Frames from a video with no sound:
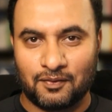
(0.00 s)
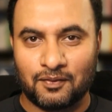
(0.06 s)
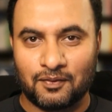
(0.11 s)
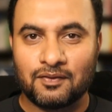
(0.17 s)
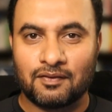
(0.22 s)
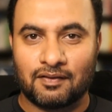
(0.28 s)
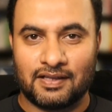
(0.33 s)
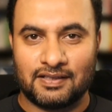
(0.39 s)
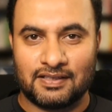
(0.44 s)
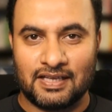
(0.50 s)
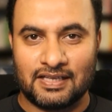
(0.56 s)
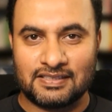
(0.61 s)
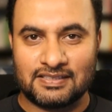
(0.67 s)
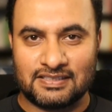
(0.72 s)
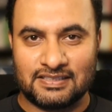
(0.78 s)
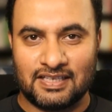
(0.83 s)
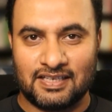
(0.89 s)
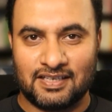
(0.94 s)
Right?
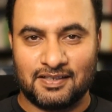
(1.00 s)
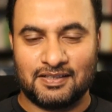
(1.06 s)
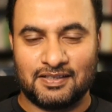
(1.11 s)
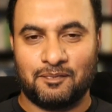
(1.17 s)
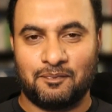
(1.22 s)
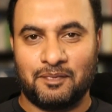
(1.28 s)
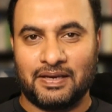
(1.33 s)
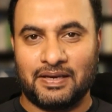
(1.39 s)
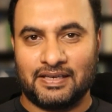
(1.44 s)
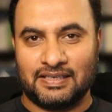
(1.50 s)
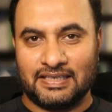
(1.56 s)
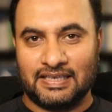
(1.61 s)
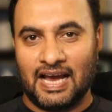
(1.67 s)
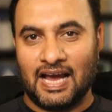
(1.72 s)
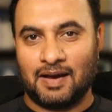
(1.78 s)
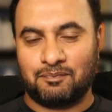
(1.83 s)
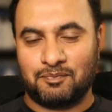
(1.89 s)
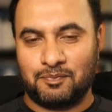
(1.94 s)
That's the big
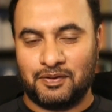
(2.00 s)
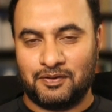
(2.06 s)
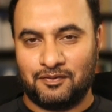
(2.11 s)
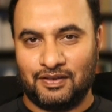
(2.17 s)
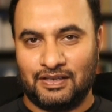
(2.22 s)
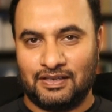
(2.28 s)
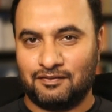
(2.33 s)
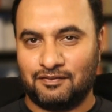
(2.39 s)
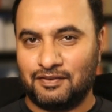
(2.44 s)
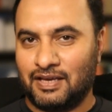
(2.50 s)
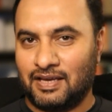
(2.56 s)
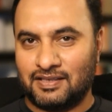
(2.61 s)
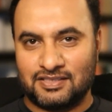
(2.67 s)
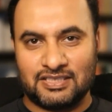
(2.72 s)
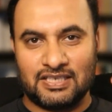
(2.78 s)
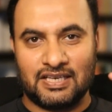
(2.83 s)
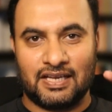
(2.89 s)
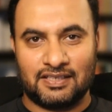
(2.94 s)
gap between. We
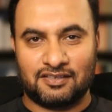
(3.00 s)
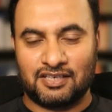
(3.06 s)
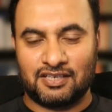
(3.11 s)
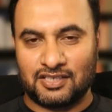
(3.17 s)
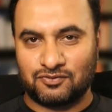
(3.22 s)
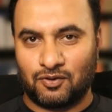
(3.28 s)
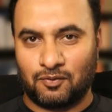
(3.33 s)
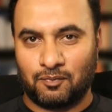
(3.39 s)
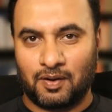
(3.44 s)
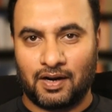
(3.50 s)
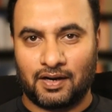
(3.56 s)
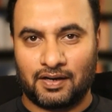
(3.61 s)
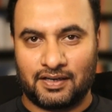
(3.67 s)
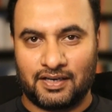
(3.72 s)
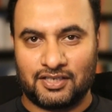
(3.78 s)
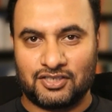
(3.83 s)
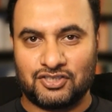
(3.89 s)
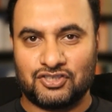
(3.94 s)
still have the transformer
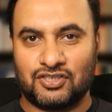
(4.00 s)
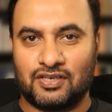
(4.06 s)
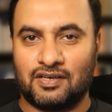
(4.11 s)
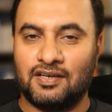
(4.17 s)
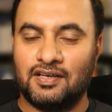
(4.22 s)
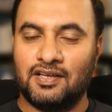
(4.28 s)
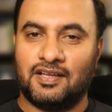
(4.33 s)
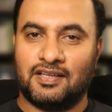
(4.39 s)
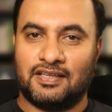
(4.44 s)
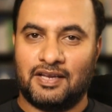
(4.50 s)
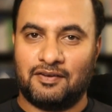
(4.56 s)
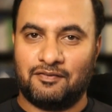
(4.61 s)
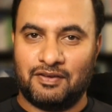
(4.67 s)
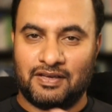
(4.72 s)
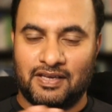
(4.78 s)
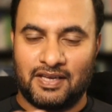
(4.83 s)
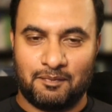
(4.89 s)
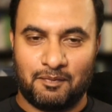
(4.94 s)
architecture. Then
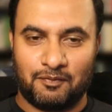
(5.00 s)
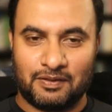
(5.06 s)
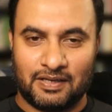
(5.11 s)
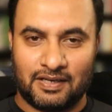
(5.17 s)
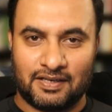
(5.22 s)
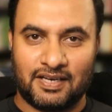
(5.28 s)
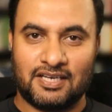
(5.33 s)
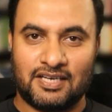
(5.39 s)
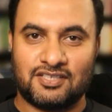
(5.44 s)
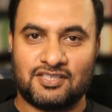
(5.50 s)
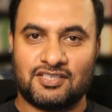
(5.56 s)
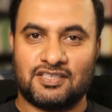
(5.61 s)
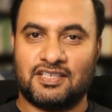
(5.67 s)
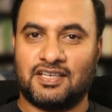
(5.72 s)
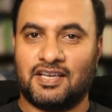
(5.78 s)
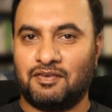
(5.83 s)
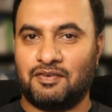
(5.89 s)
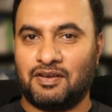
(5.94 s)
we came up with attention.
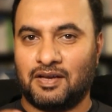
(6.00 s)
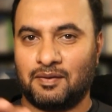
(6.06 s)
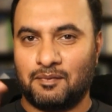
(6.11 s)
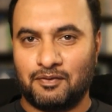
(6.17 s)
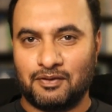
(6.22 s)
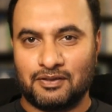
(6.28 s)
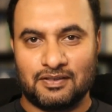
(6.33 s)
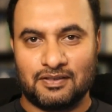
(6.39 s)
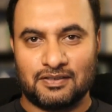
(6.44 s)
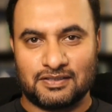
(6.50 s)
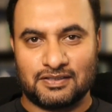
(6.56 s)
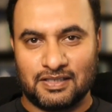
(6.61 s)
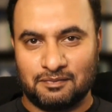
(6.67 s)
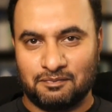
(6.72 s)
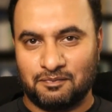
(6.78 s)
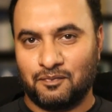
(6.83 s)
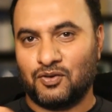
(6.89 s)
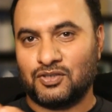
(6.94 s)
Then we come up with this
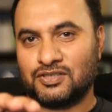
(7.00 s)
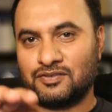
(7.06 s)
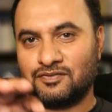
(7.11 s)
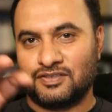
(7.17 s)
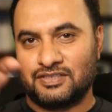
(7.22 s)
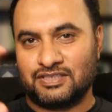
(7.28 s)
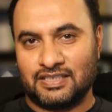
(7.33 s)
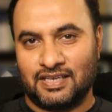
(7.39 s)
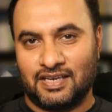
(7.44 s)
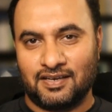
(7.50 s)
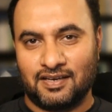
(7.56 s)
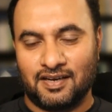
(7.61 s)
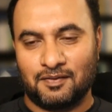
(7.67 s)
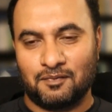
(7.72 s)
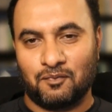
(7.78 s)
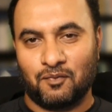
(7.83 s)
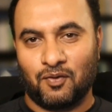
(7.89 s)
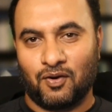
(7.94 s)
more sophisticated
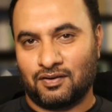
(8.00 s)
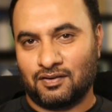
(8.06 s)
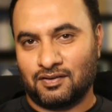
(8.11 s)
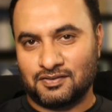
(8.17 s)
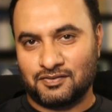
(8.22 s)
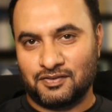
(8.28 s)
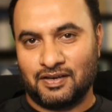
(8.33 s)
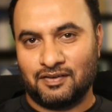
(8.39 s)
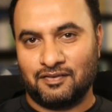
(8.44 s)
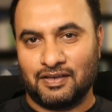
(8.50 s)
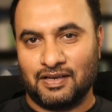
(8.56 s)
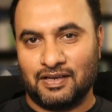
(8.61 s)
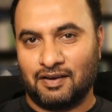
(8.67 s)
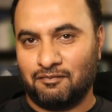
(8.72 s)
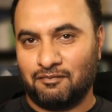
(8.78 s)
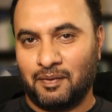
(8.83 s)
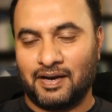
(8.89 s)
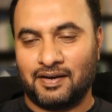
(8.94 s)
models where we
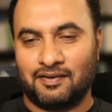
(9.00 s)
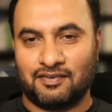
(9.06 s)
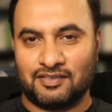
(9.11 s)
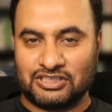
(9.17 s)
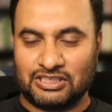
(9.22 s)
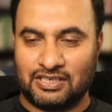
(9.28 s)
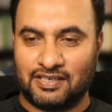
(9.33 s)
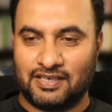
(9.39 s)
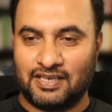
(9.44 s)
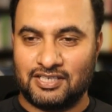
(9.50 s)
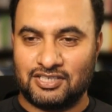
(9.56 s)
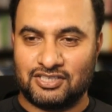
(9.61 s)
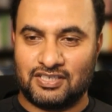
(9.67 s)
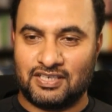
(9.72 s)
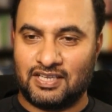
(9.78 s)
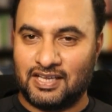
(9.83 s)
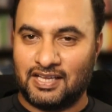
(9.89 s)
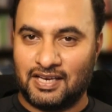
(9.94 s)
have bidirectional
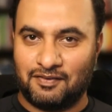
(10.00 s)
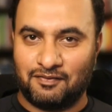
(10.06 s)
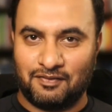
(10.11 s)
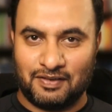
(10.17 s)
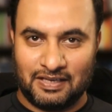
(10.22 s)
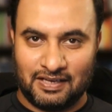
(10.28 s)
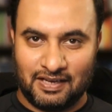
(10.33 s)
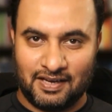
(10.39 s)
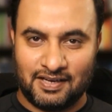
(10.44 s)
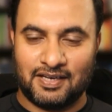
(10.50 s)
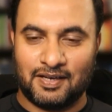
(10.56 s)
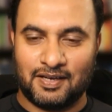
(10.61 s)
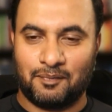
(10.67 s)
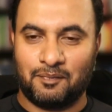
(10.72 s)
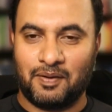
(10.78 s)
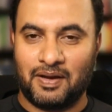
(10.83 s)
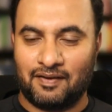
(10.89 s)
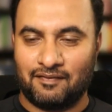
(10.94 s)
attention. And then we ended
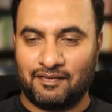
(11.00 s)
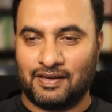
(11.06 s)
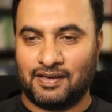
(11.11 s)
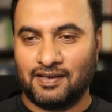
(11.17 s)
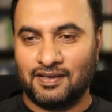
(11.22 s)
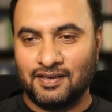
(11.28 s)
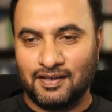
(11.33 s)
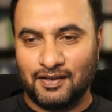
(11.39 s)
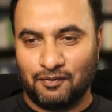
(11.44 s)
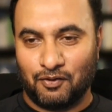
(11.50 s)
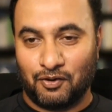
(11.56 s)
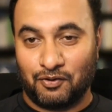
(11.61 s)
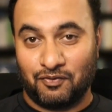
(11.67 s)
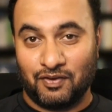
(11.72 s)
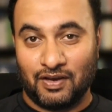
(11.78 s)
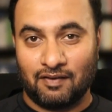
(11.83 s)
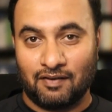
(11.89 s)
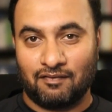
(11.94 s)
up having what
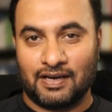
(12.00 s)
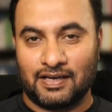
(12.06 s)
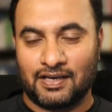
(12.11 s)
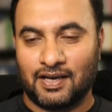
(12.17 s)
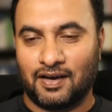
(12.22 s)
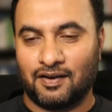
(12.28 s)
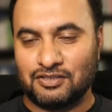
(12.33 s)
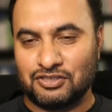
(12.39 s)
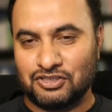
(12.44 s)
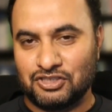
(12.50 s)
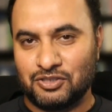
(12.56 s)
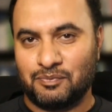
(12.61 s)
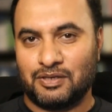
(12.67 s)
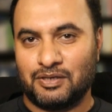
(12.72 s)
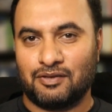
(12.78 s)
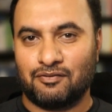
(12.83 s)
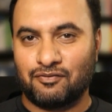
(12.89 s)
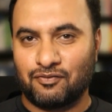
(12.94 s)
we have right now in
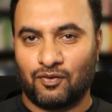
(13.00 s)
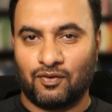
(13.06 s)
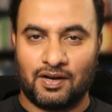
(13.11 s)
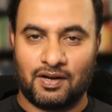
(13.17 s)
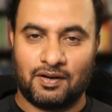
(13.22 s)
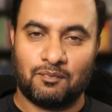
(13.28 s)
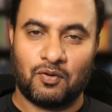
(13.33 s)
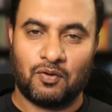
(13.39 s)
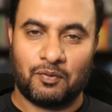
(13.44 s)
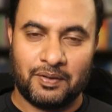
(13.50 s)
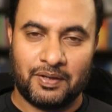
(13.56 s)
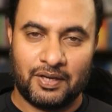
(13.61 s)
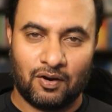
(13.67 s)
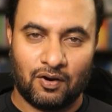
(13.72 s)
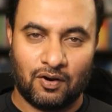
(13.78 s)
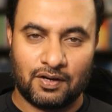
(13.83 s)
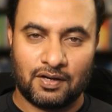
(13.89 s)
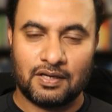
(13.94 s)
GPT-4 and
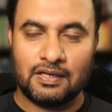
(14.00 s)
beyond.